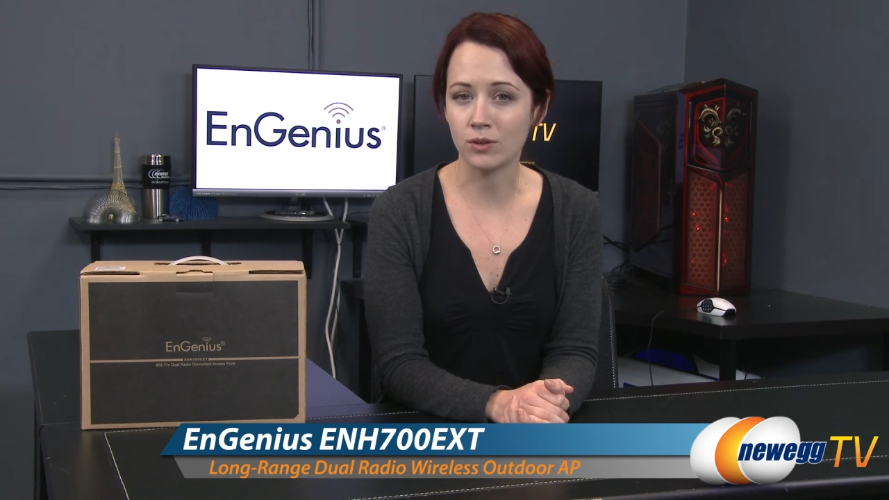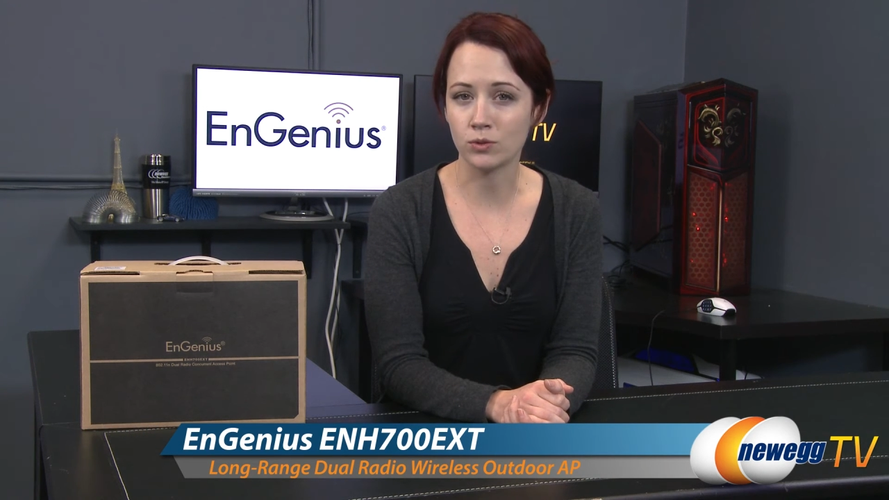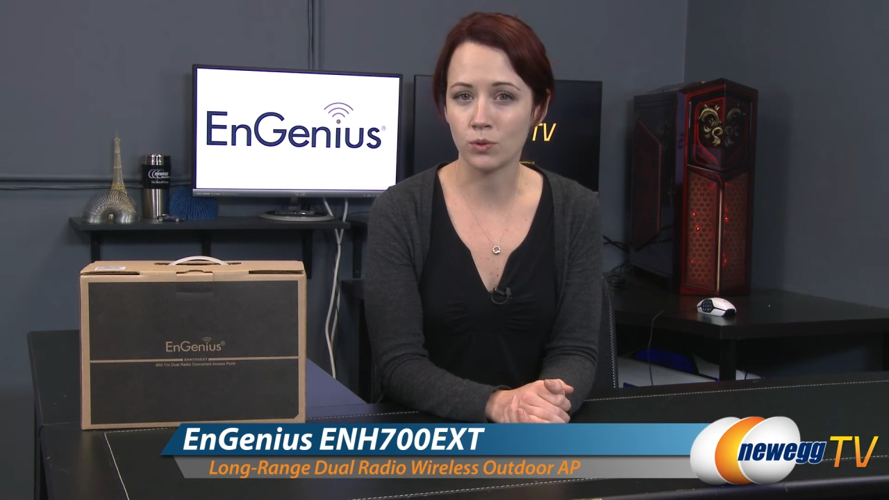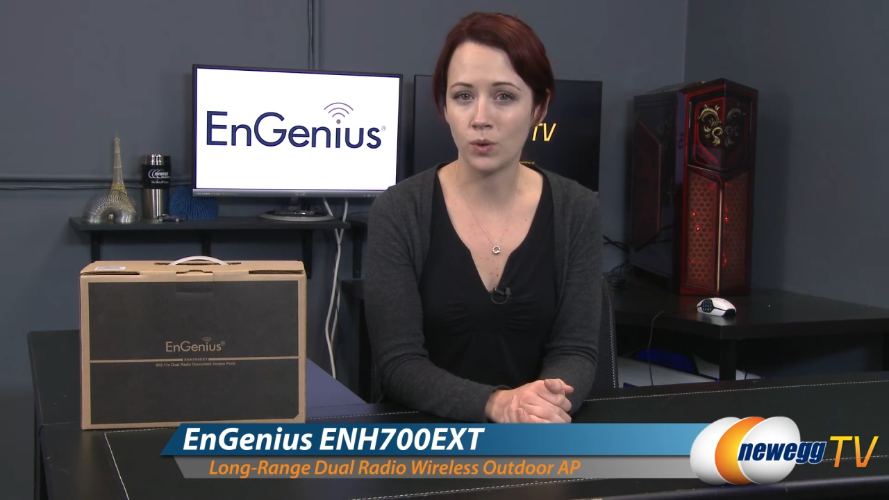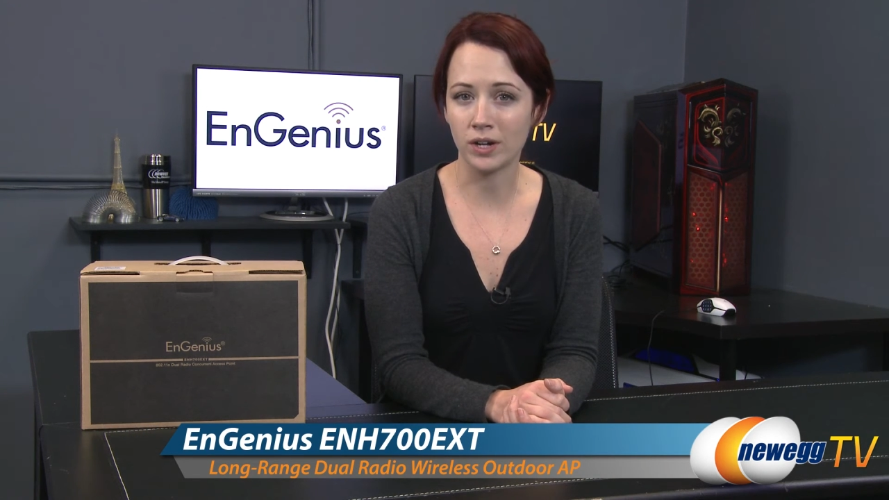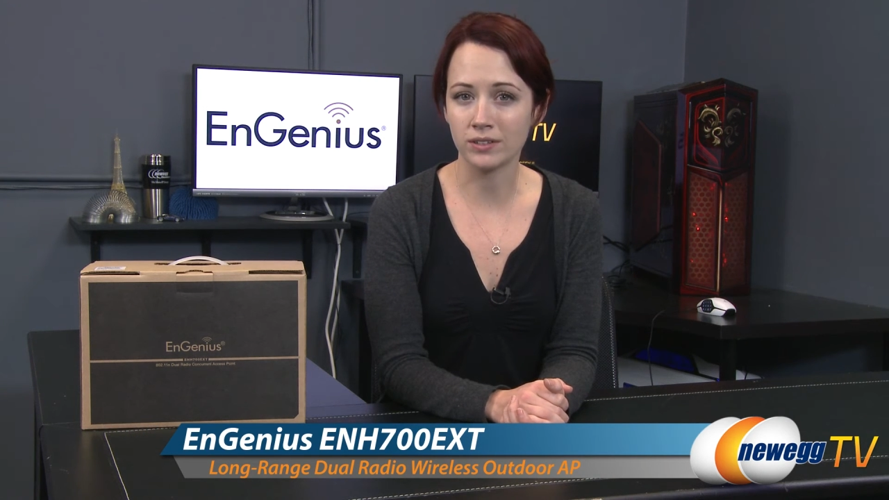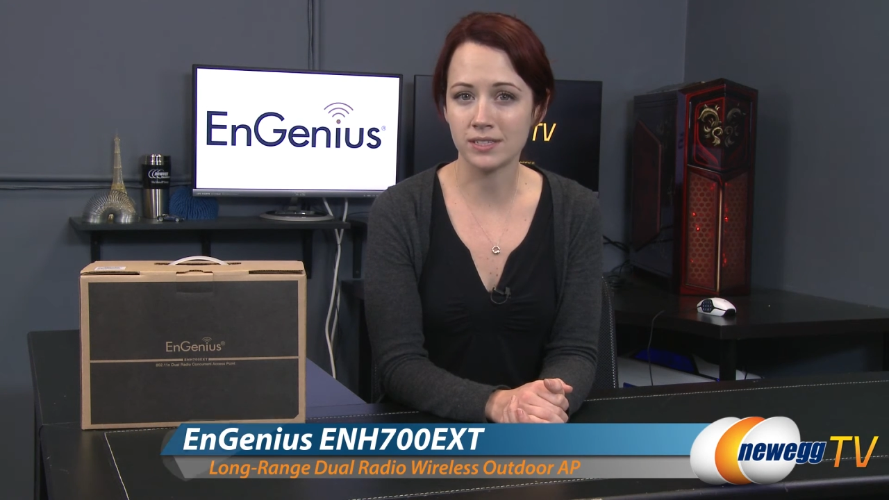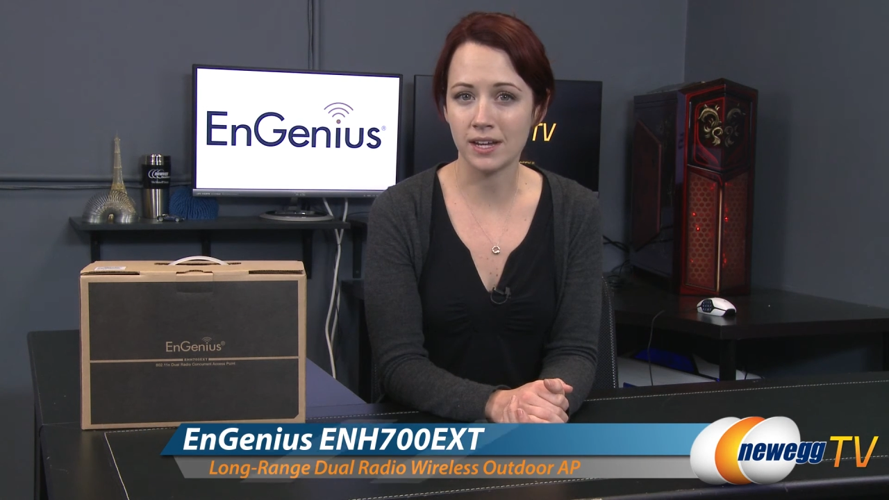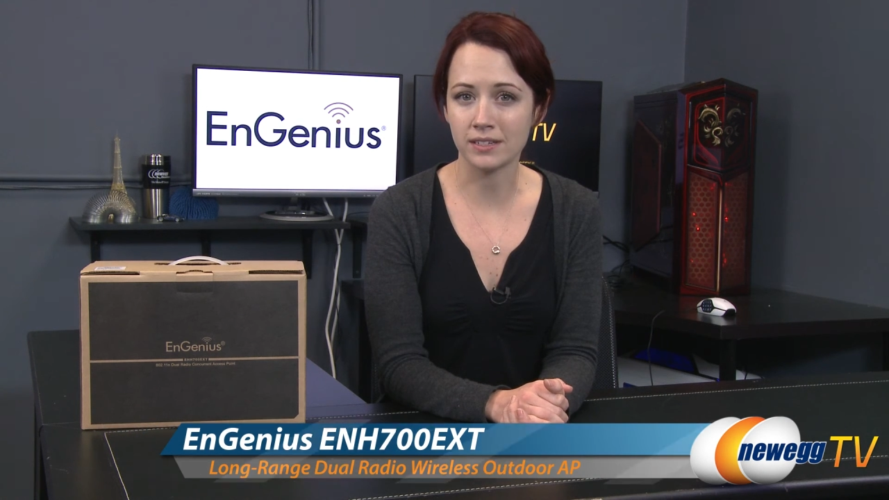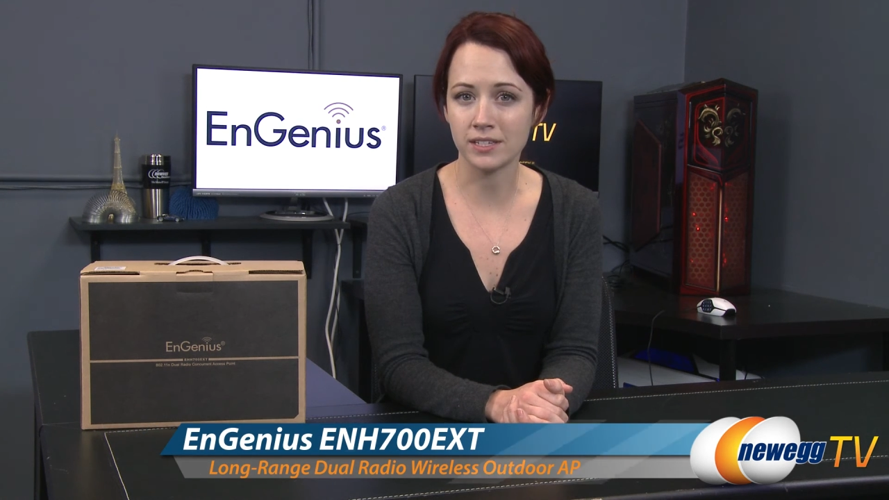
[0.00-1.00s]
outdoor
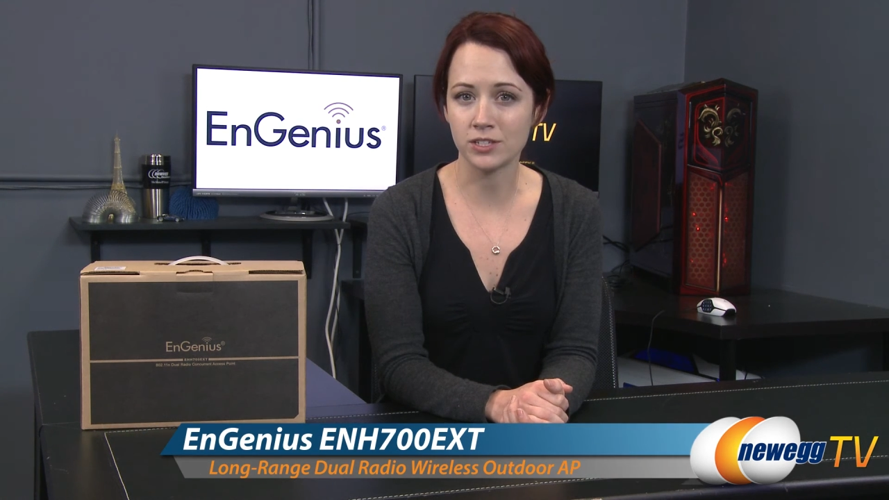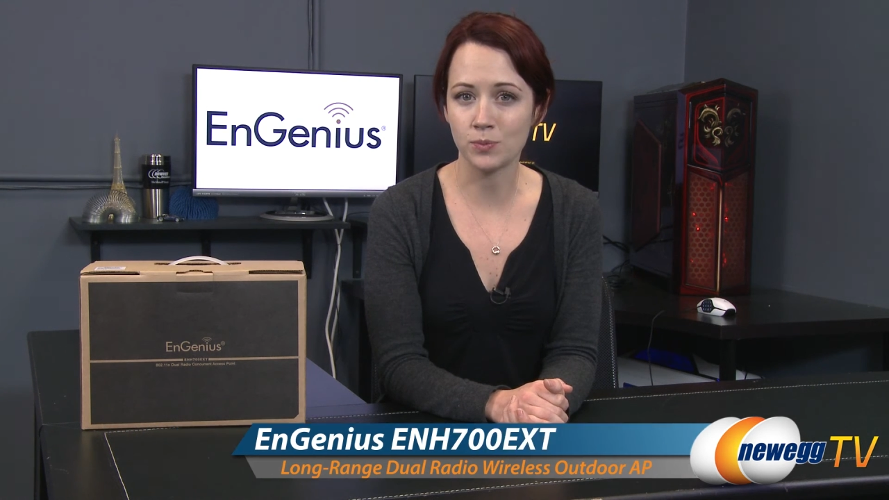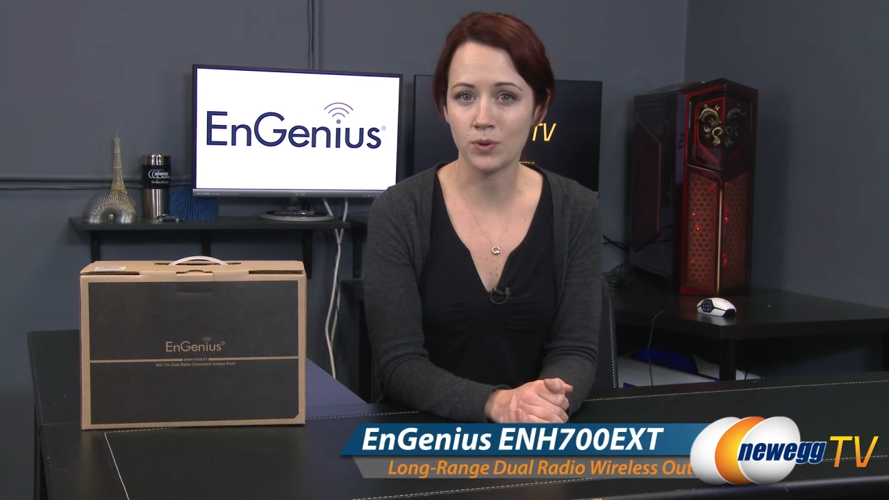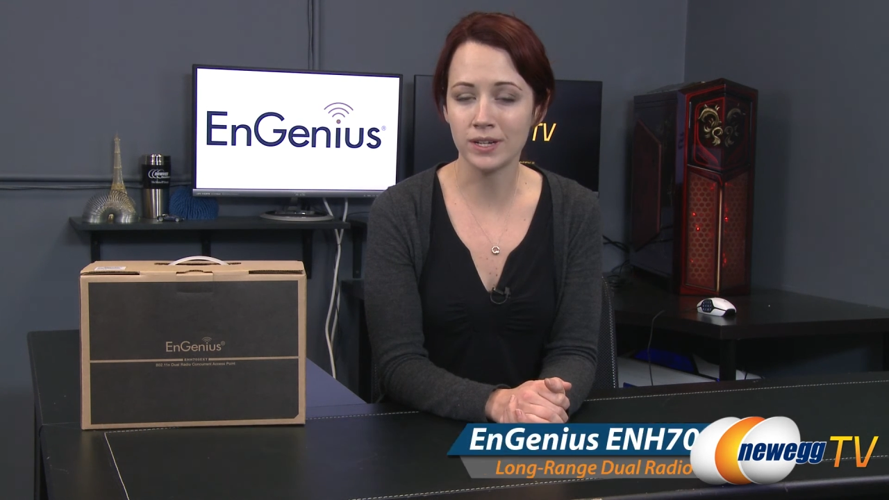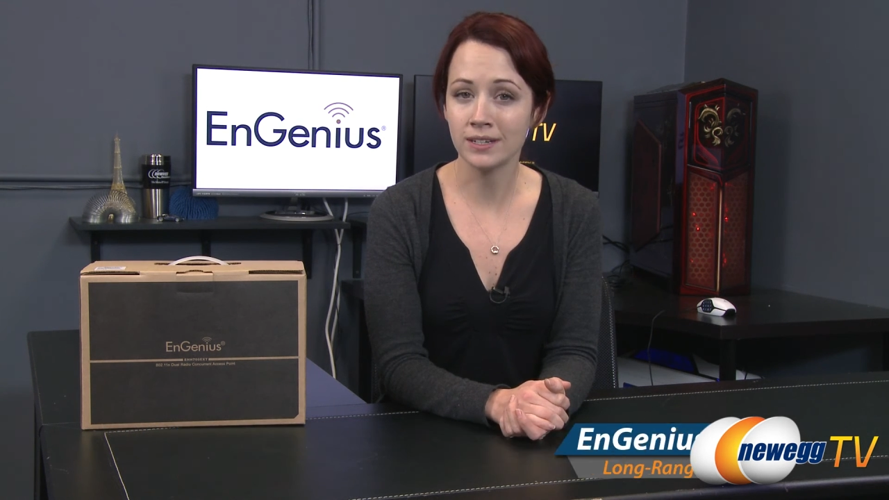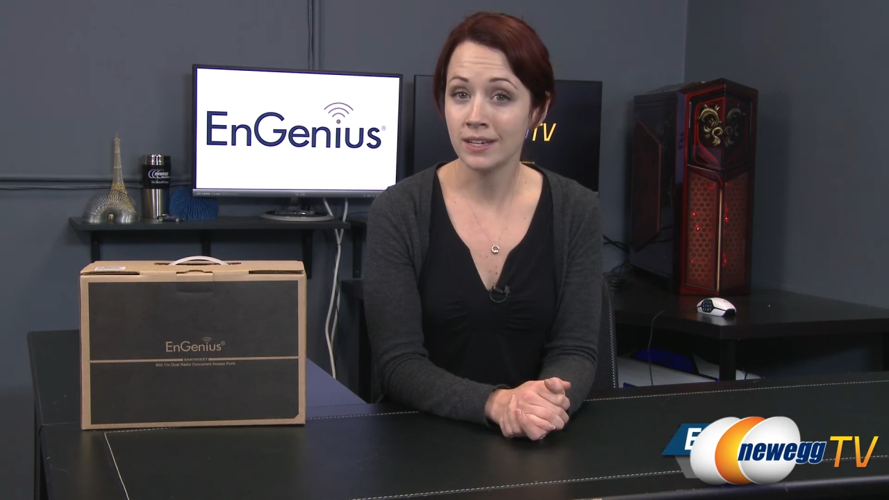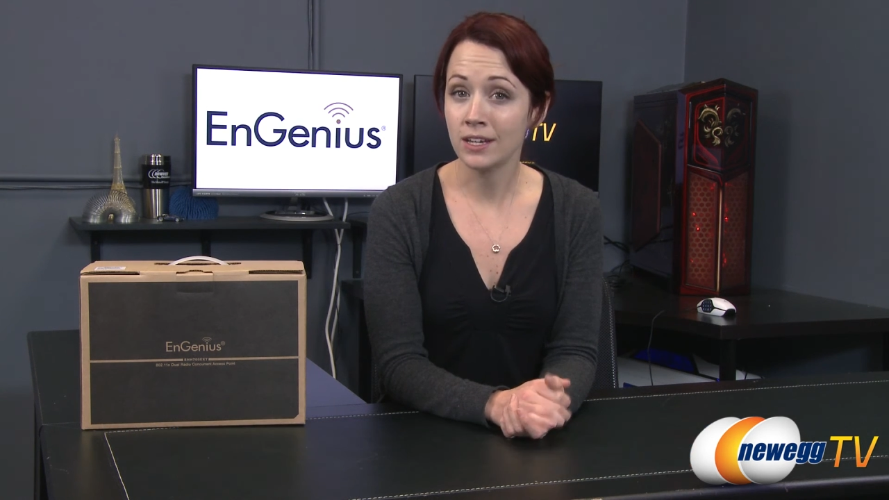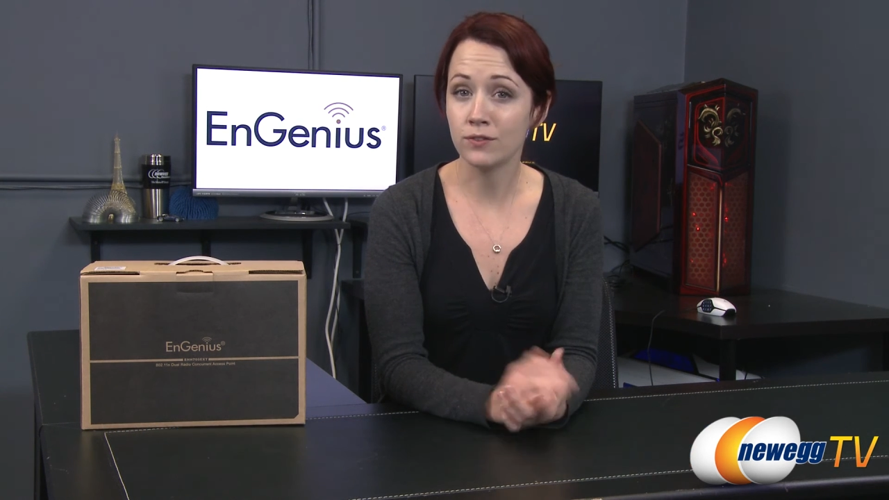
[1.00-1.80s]
wireless access point.